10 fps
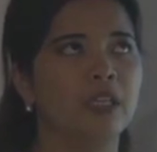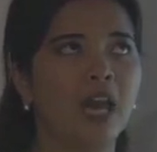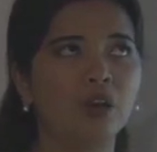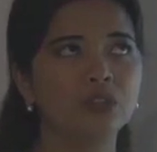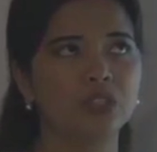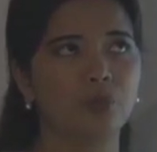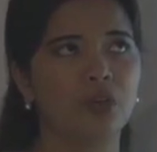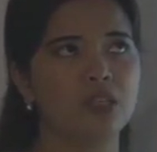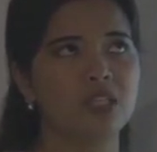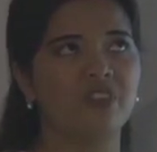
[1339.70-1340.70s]
now that
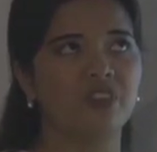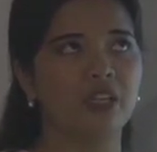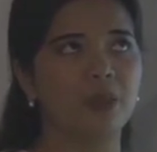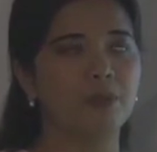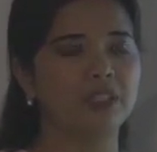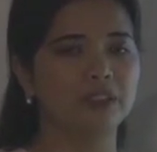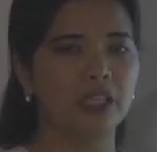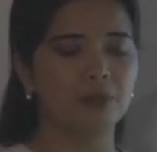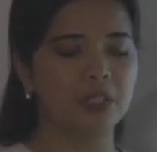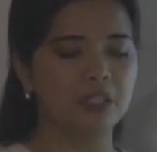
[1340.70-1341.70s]
we're suffering a
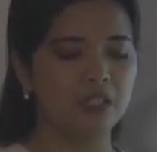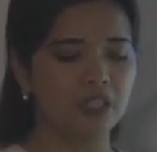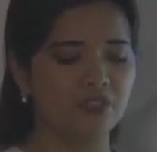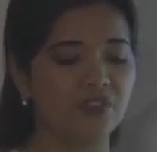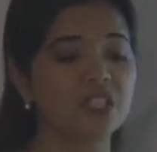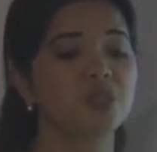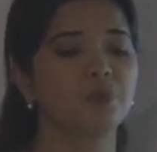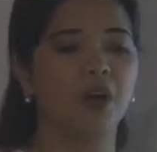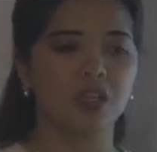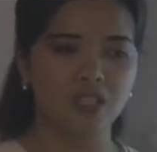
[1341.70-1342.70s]
pandemic, if it's
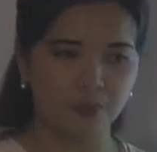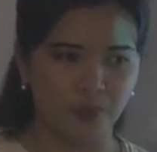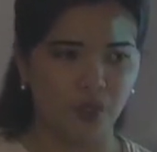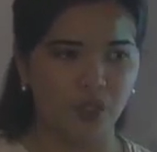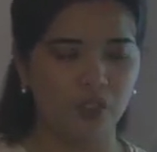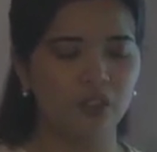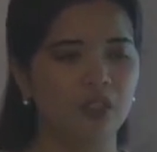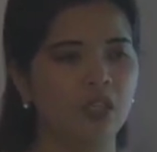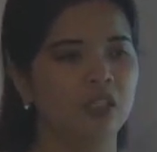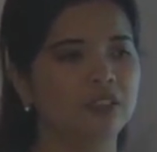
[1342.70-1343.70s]
possible
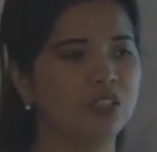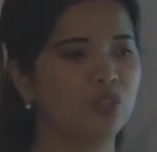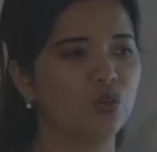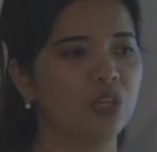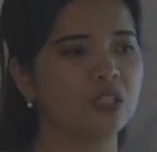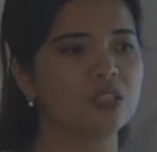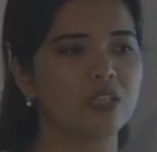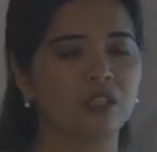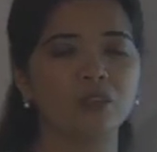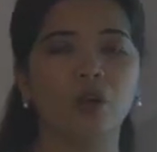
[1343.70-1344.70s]
that you can
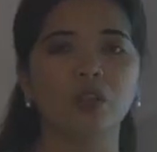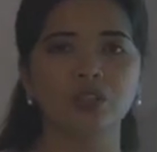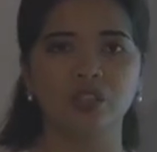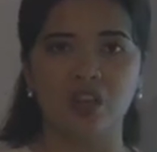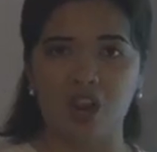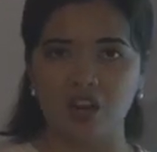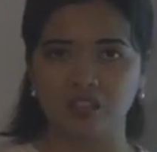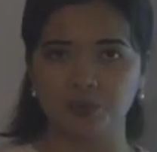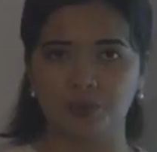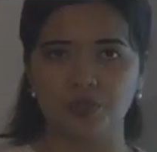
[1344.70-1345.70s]
send all your
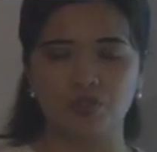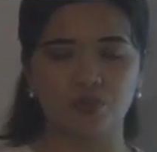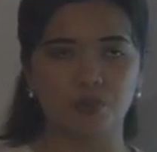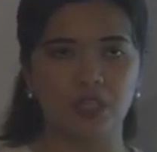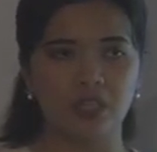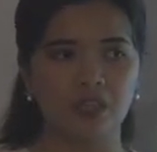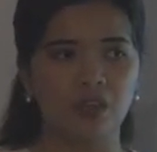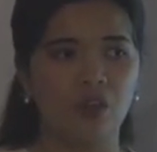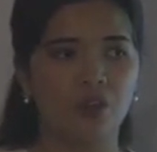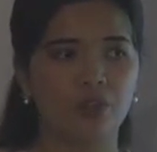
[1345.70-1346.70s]
outputs to
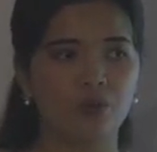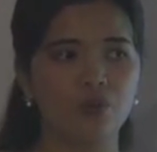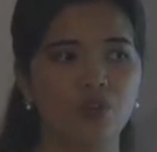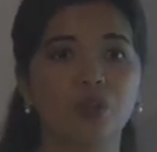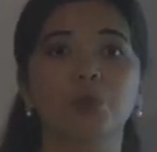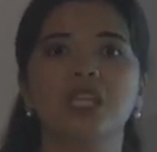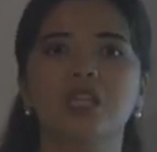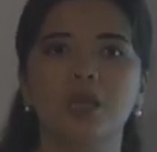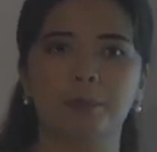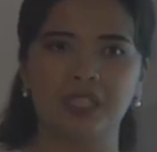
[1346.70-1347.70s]
me through your
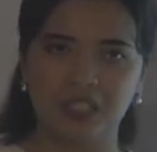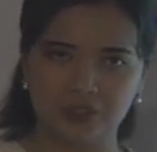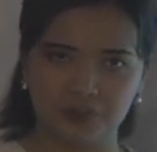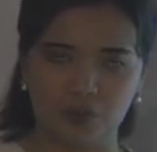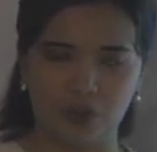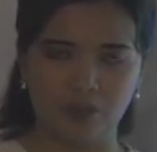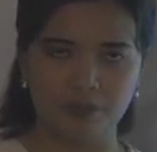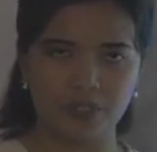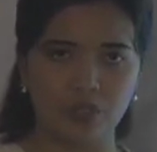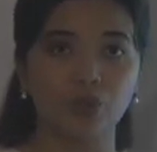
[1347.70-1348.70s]
media
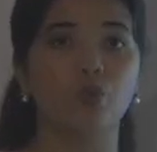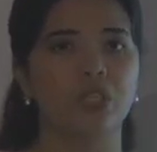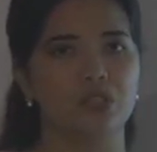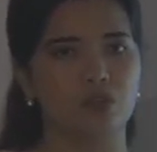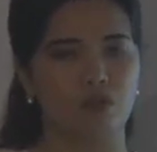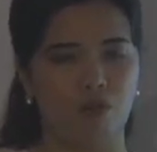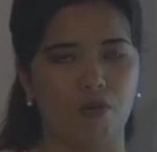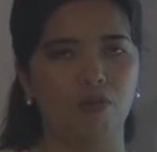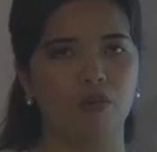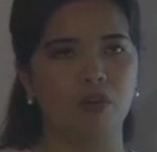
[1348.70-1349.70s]
platforms, do it
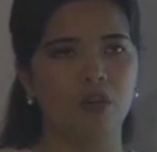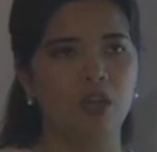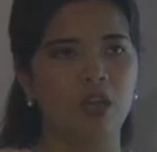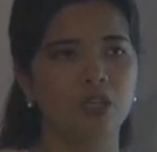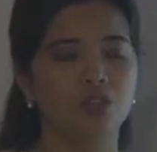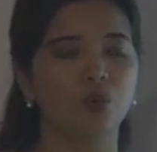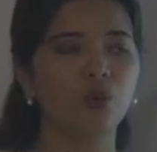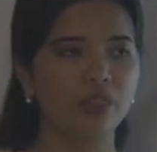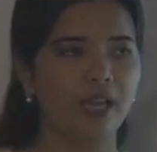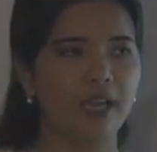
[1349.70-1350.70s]

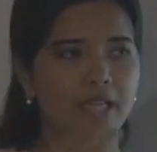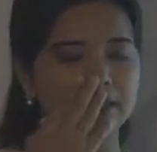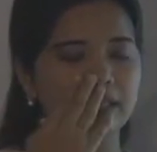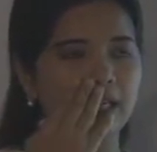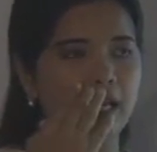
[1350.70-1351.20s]
so that